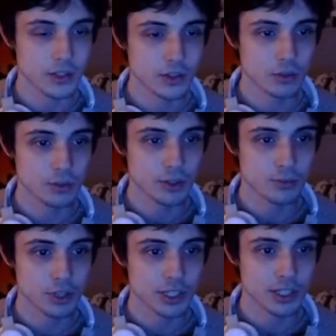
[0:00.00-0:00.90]
too much
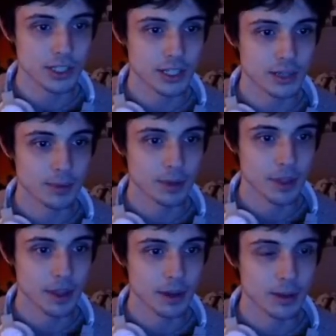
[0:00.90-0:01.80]
more to say about
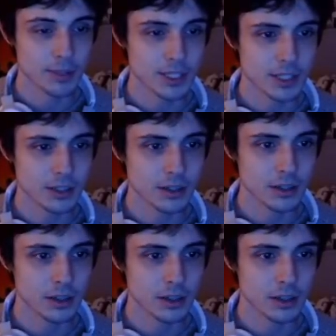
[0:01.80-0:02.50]
that. Am I missing?